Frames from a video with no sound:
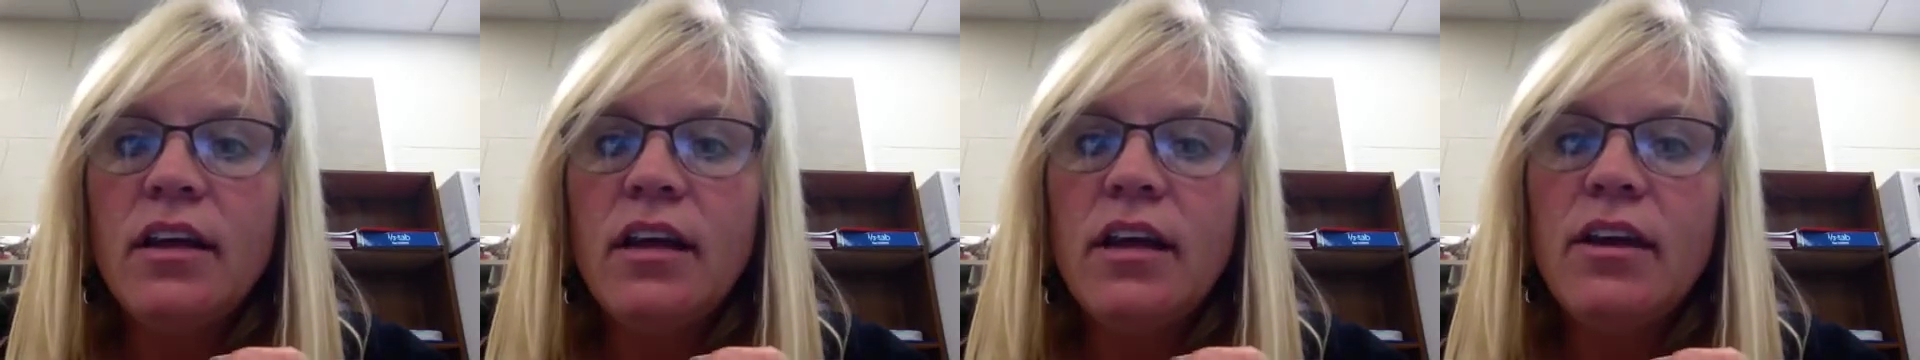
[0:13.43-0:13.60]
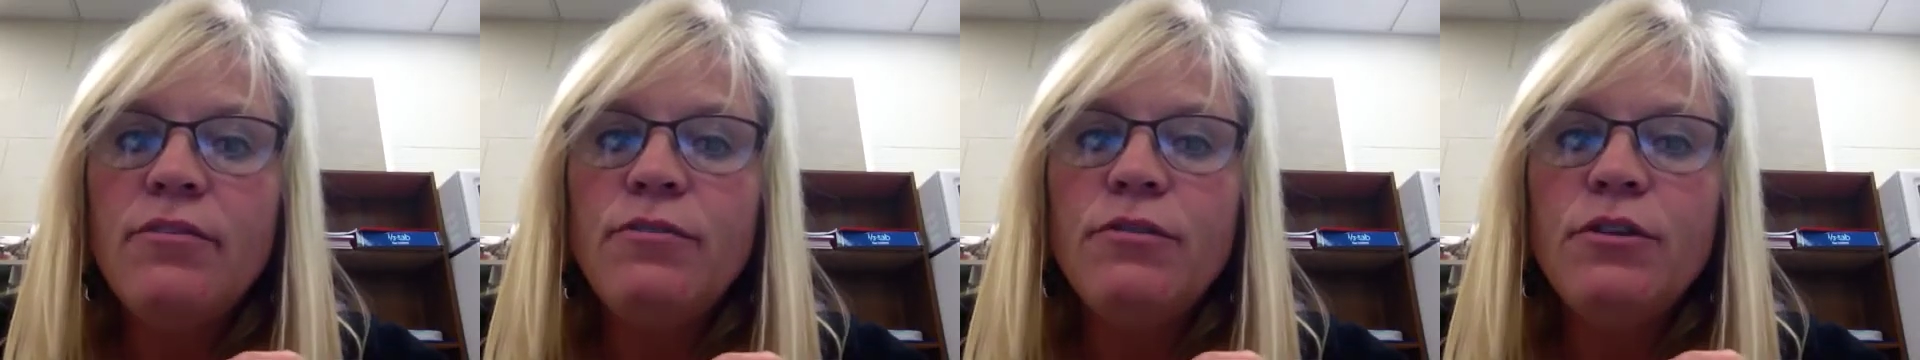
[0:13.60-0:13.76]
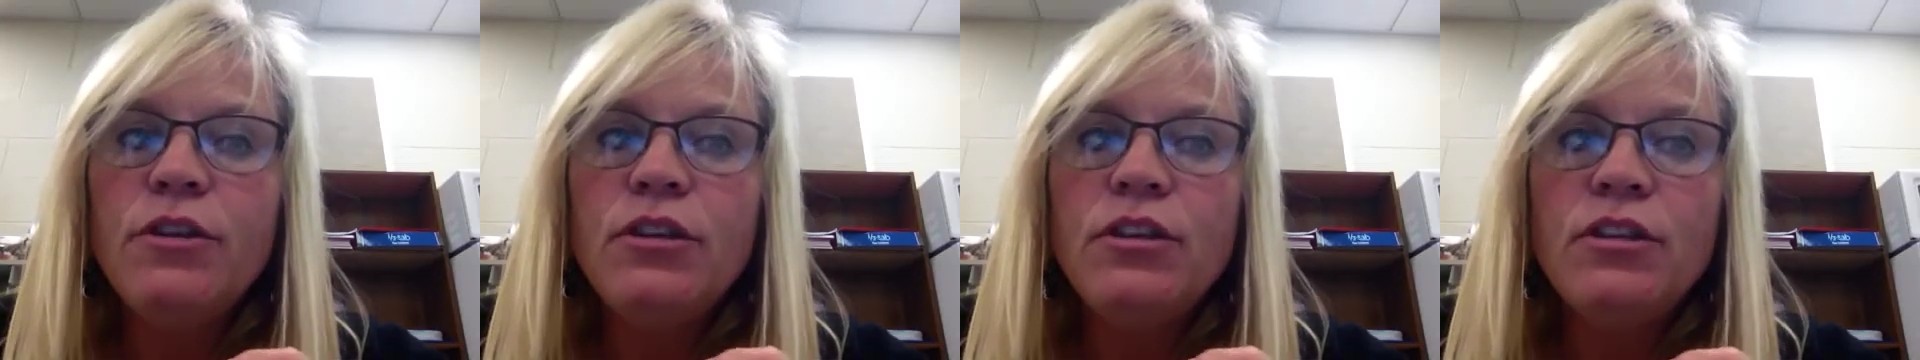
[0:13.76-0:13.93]

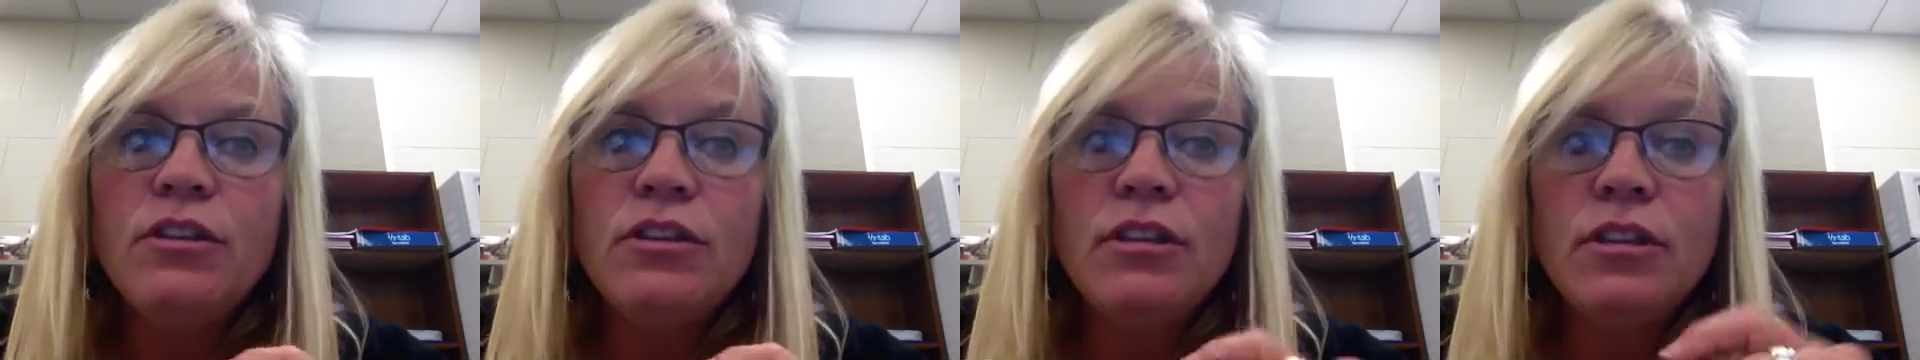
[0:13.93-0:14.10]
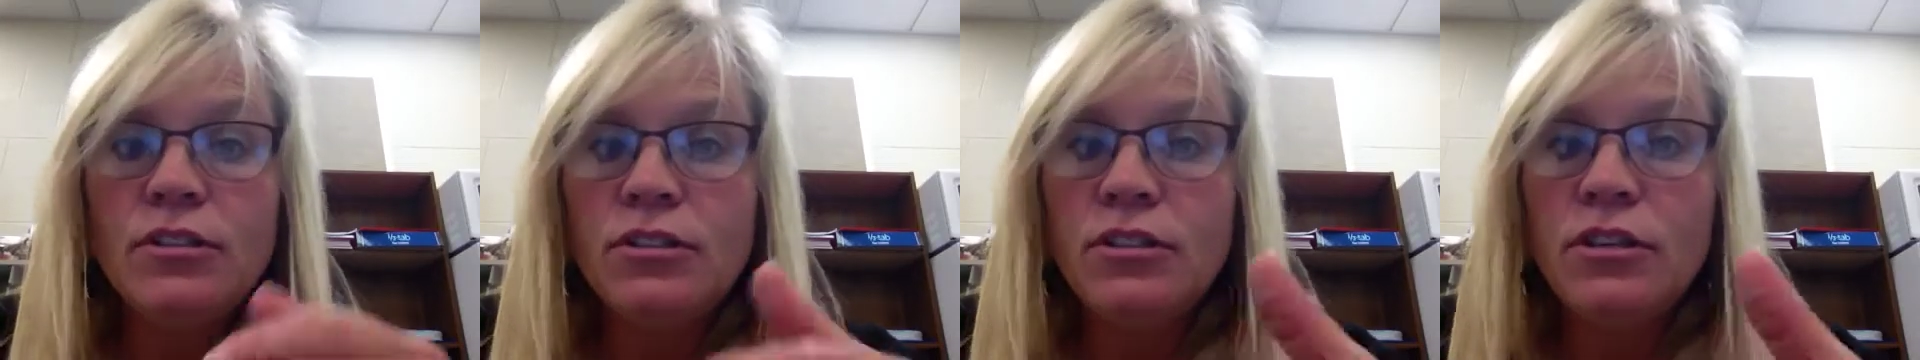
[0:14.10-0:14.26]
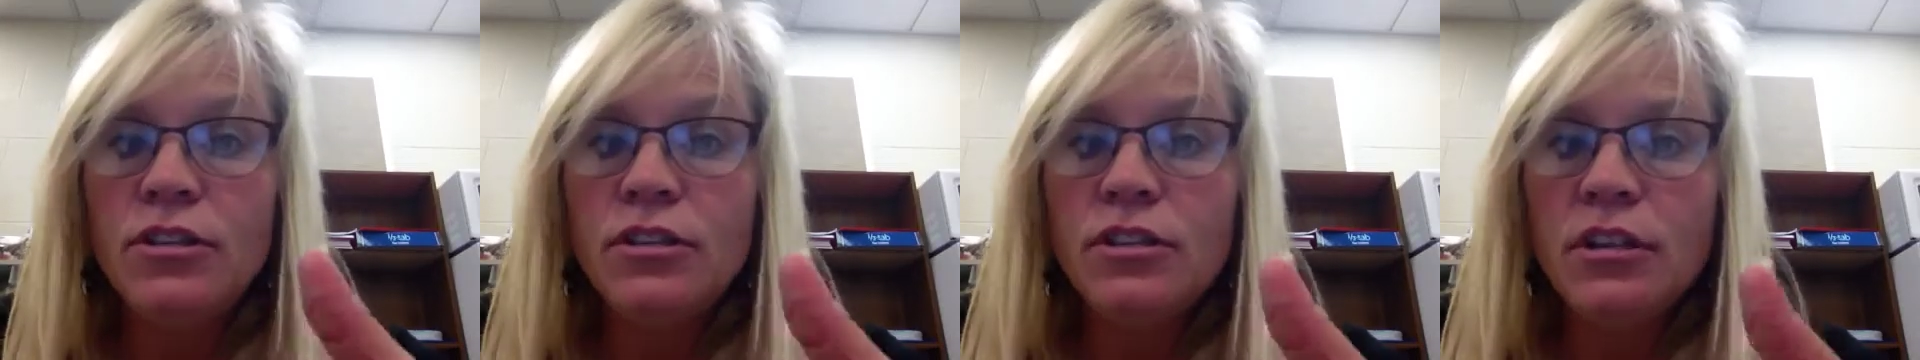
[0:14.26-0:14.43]
if
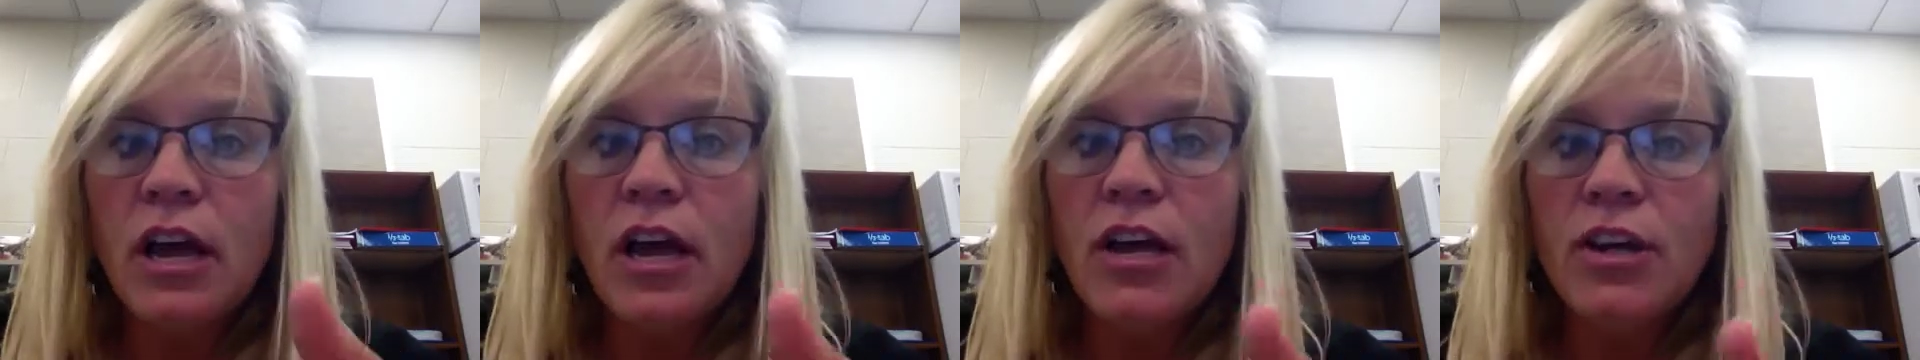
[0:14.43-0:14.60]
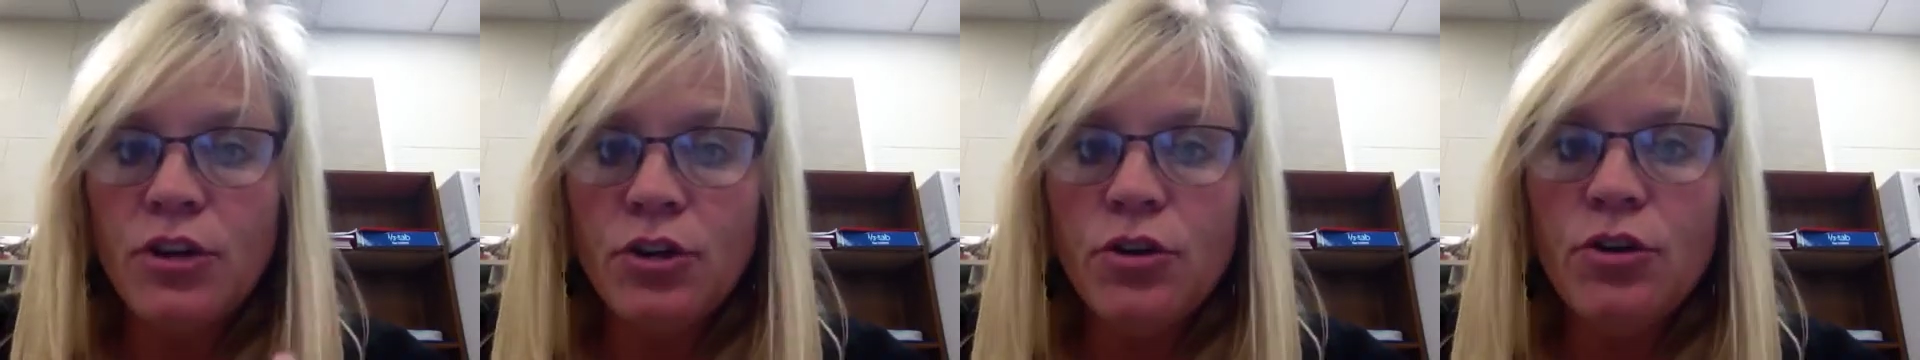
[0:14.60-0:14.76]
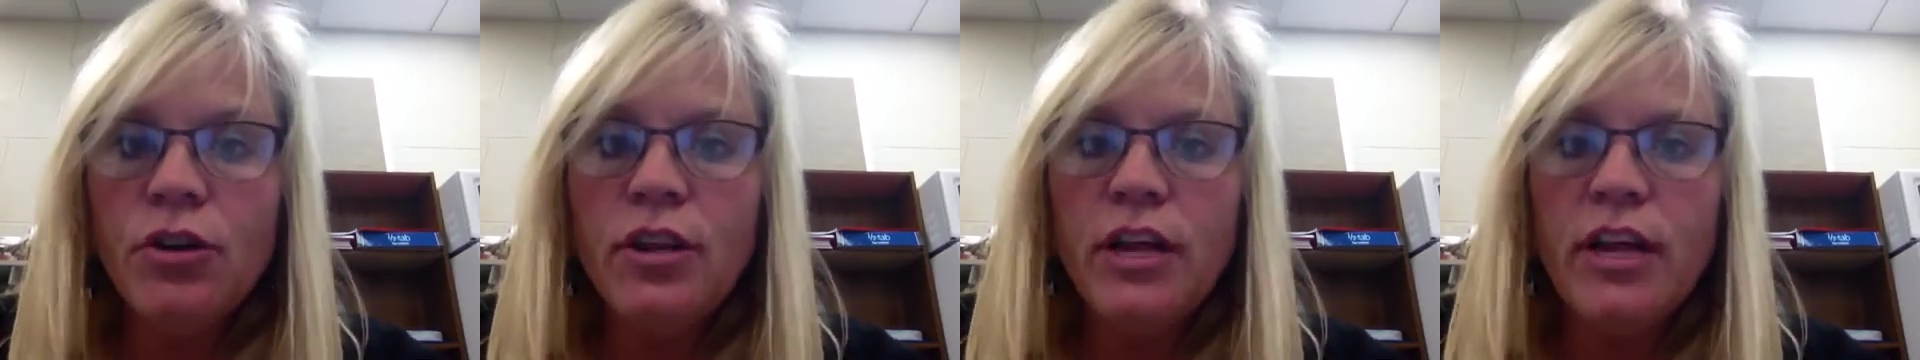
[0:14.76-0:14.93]
this is a new